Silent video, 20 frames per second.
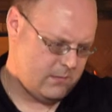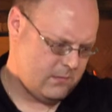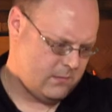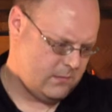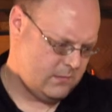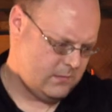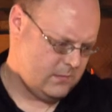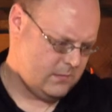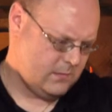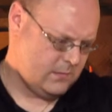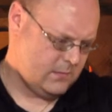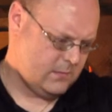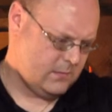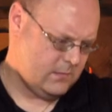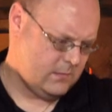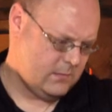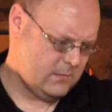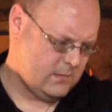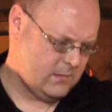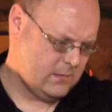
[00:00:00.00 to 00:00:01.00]

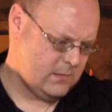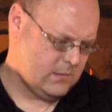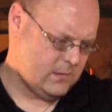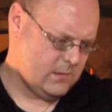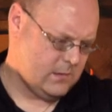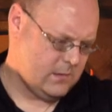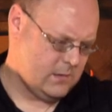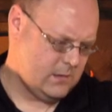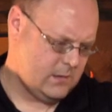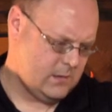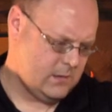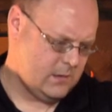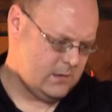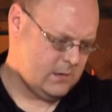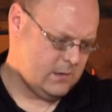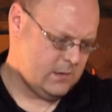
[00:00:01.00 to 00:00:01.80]
Nobody speaks.